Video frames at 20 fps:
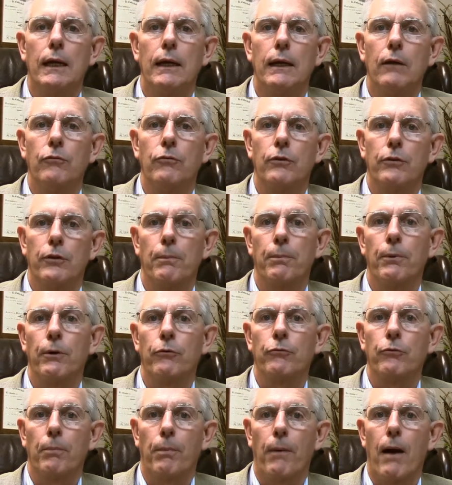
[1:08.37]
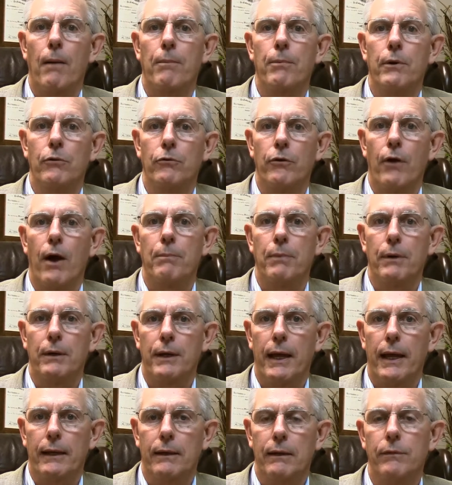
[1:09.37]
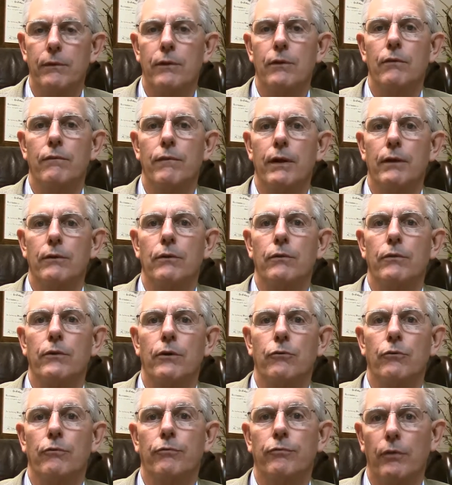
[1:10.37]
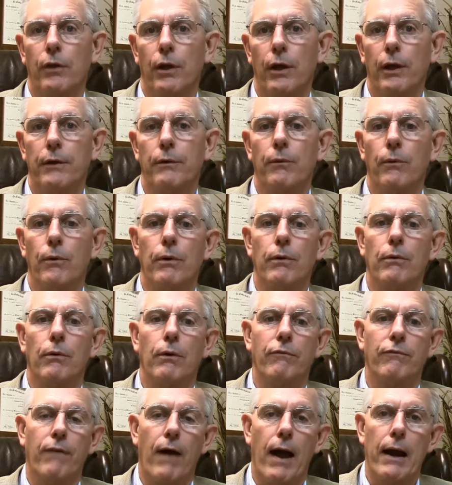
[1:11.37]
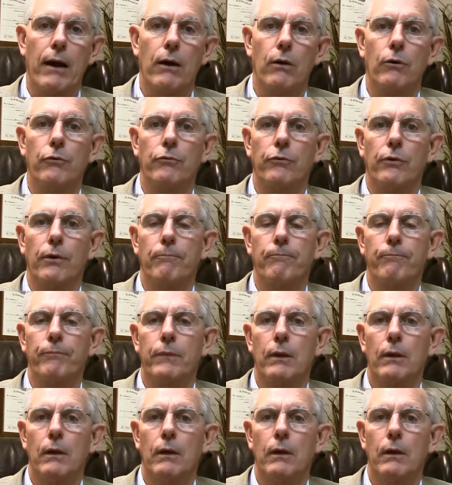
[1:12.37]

is that their personal property is not protected in the event that there's a flood or a fire or some